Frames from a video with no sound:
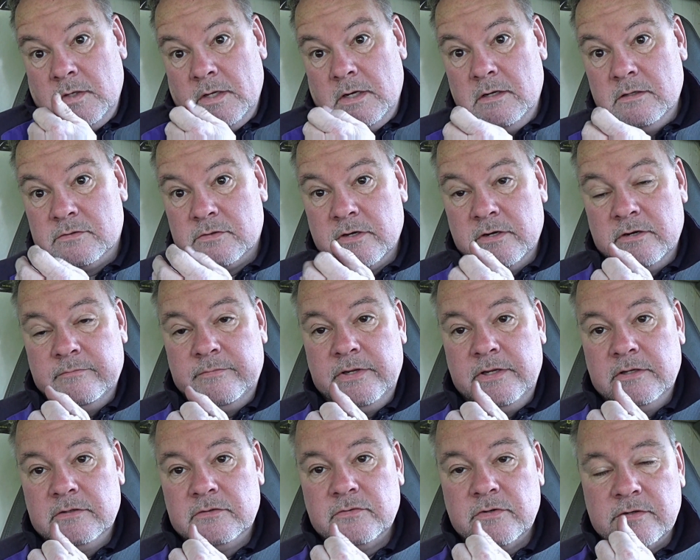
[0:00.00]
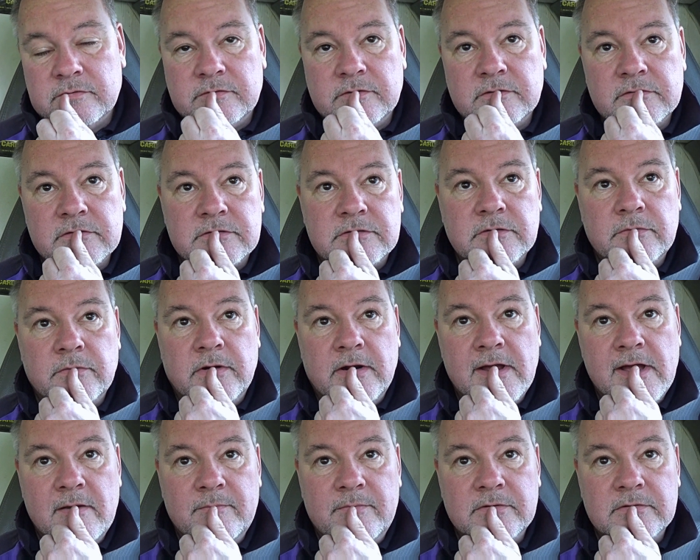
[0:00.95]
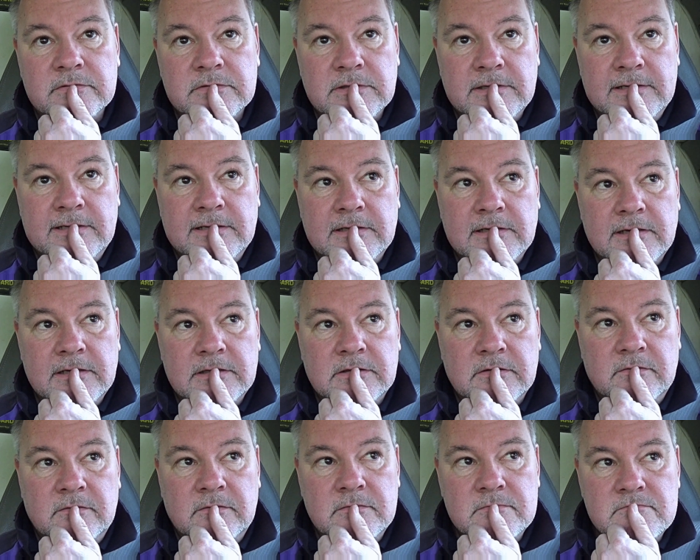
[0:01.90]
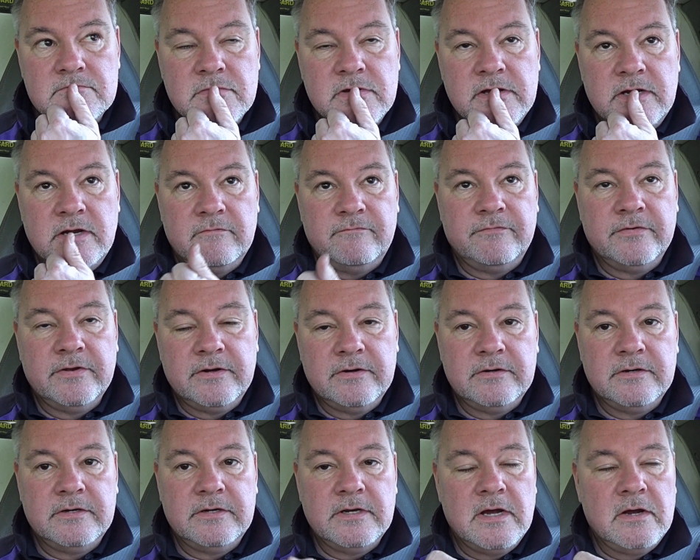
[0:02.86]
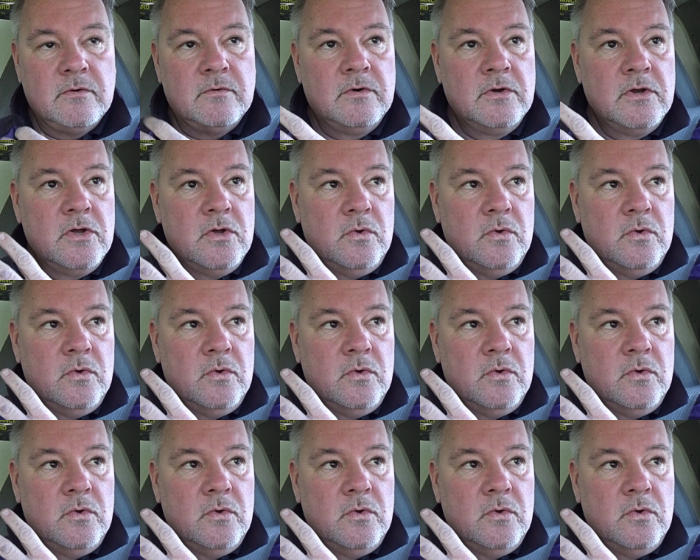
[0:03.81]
It's going to be interesting to see what happens. And I figured it out.